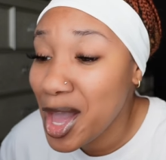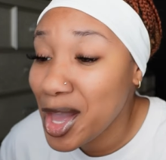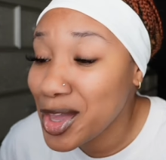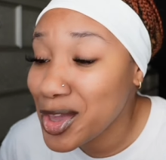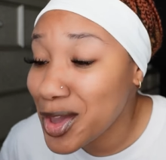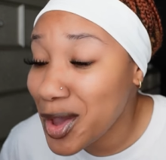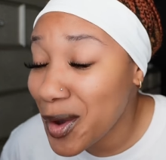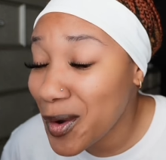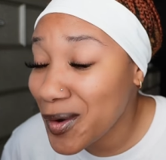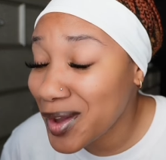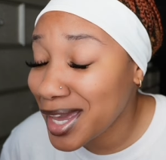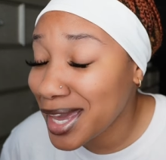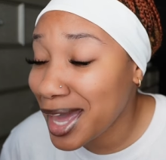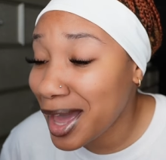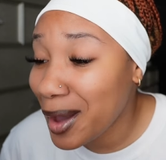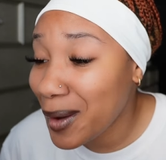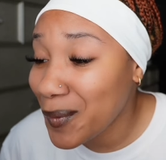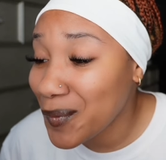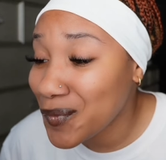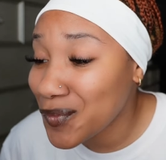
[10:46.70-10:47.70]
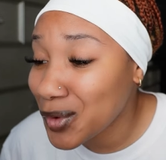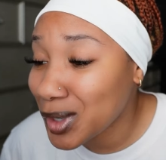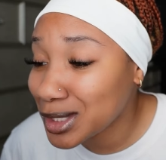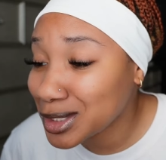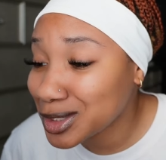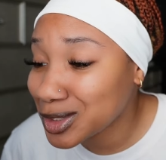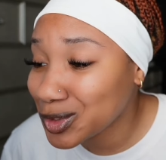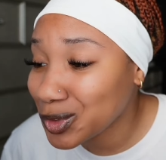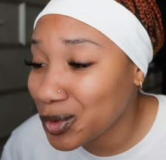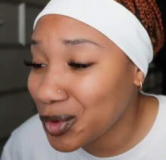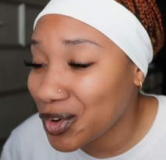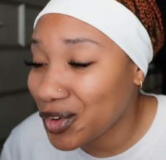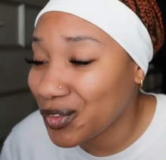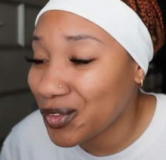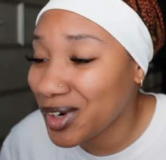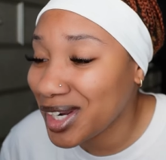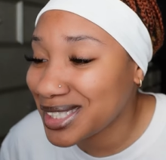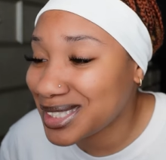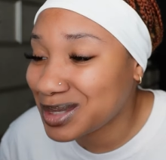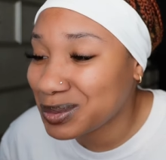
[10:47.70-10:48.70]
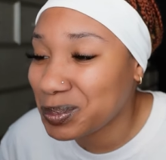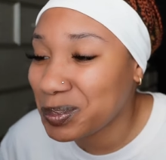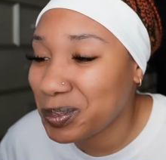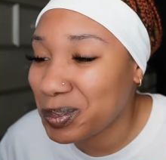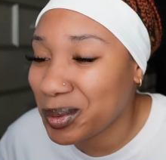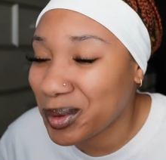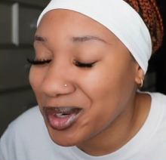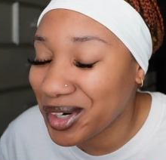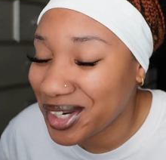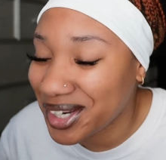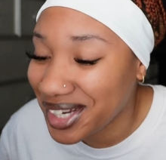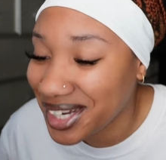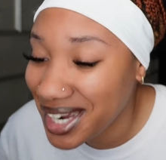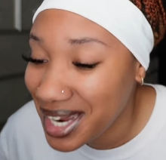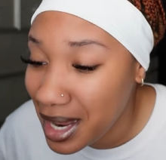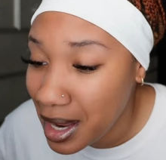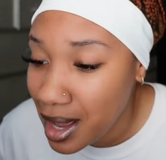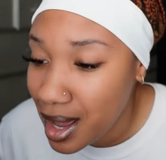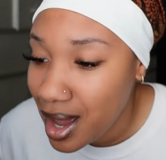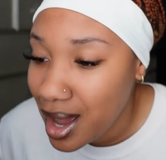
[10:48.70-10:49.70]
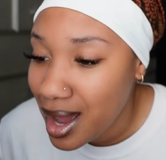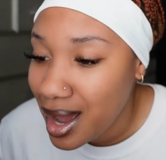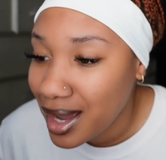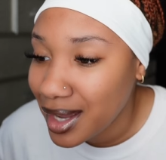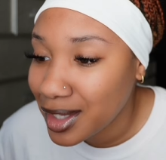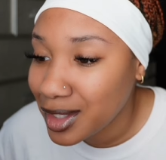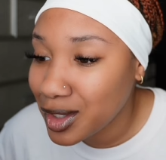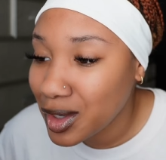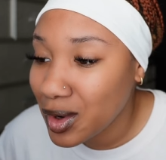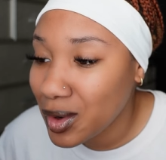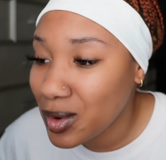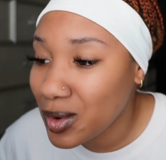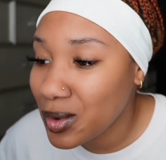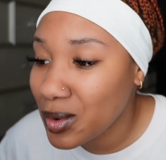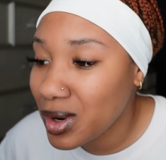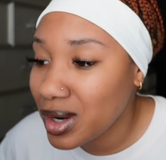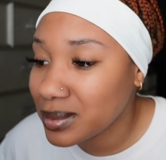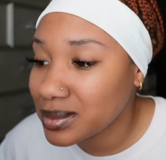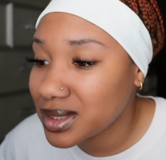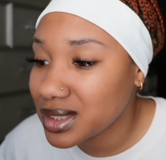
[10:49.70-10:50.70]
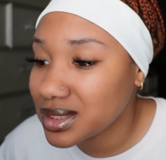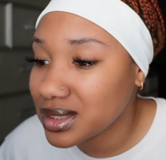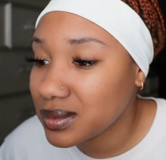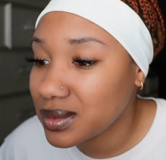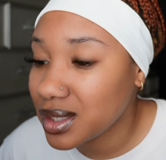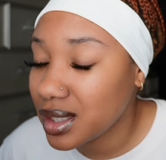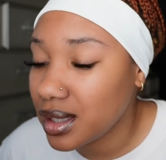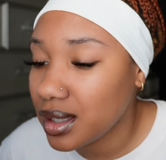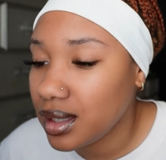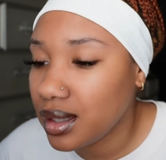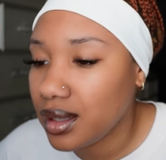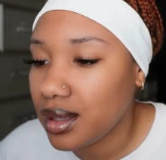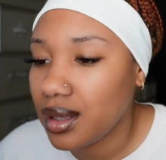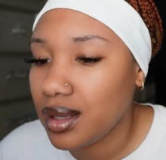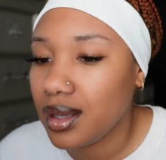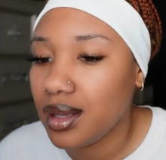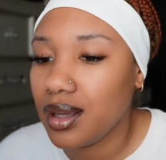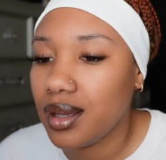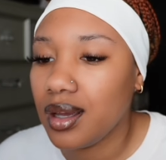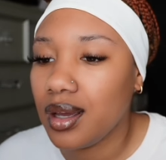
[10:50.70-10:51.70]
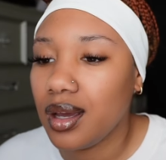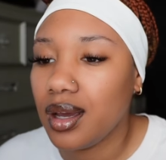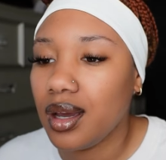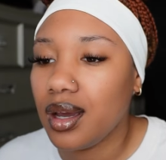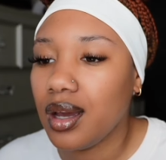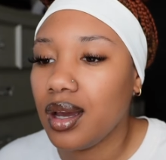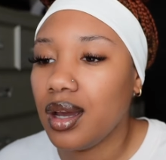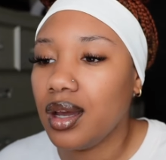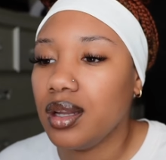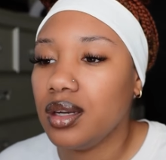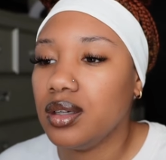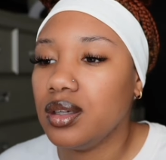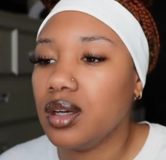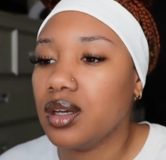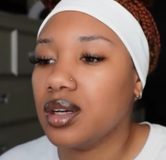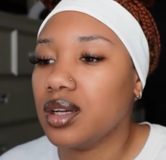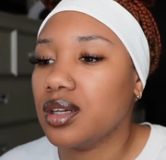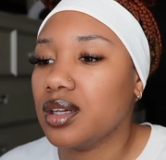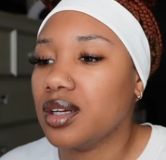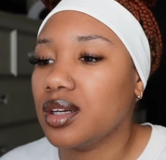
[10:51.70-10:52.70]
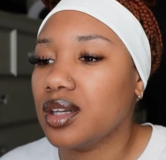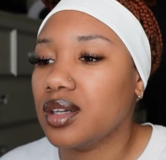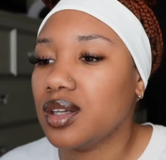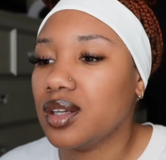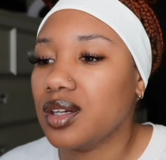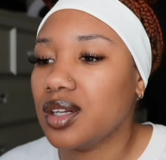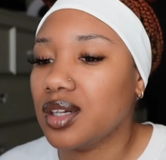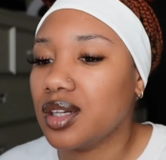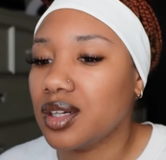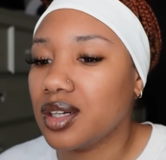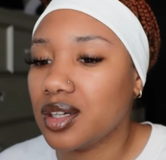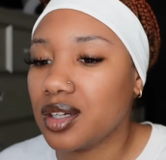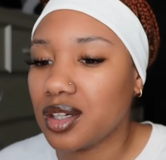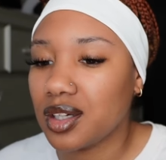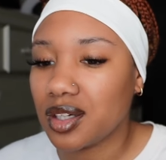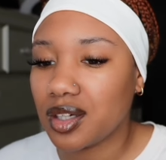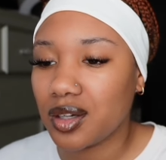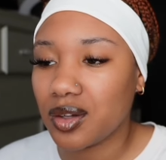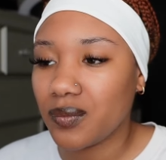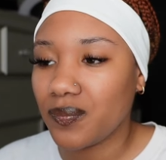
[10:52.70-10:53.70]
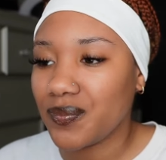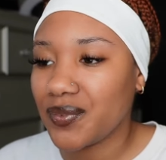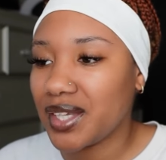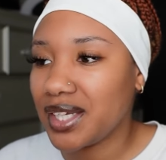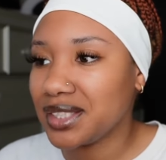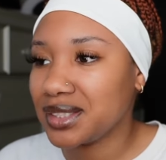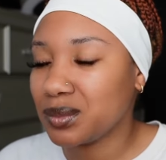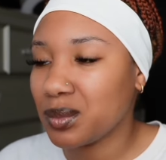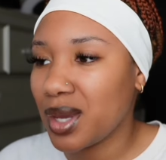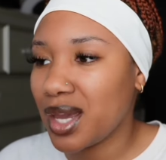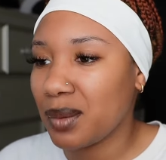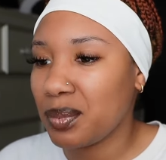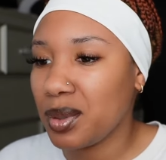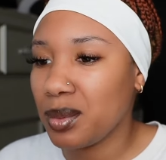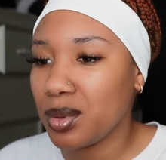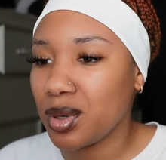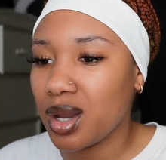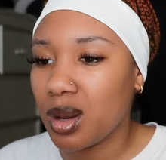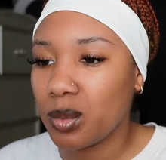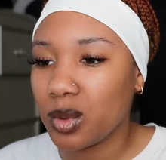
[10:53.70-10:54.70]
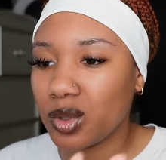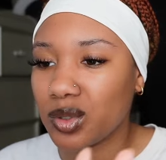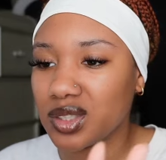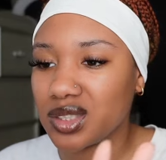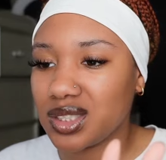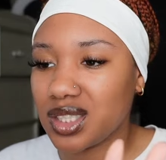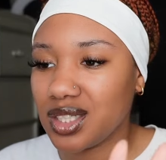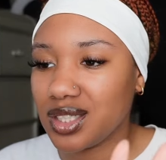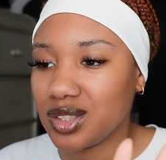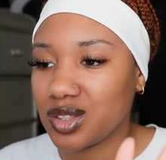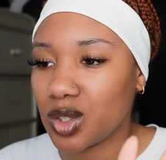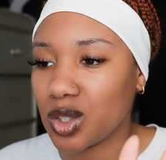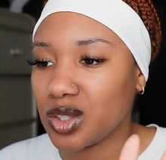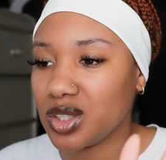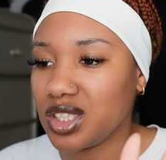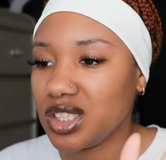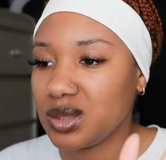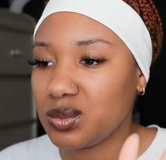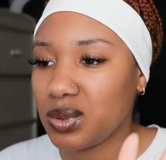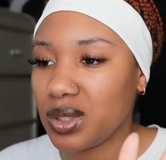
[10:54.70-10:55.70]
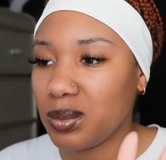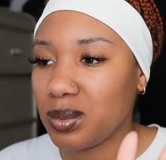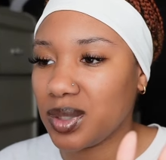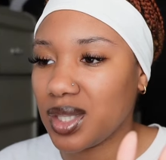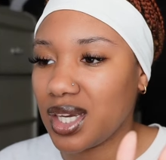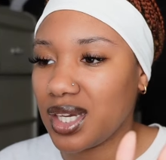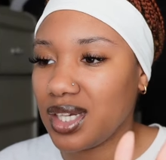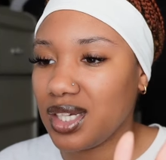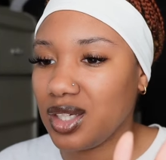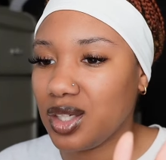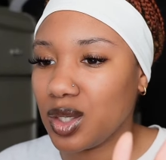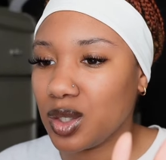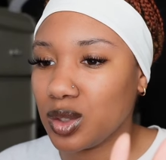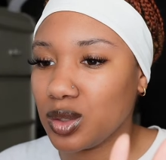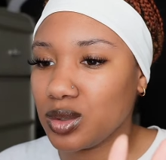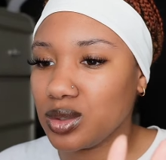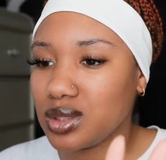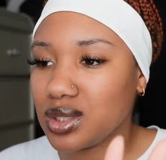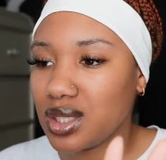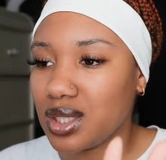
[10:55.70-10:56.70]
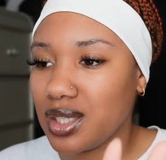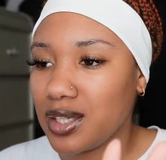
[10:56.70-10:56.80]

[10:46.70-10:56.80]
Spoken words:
Yo, he got Russell Westbrook. Yo, who upsets up there? No. It's mad people coming on the stage. Are these people that he knows?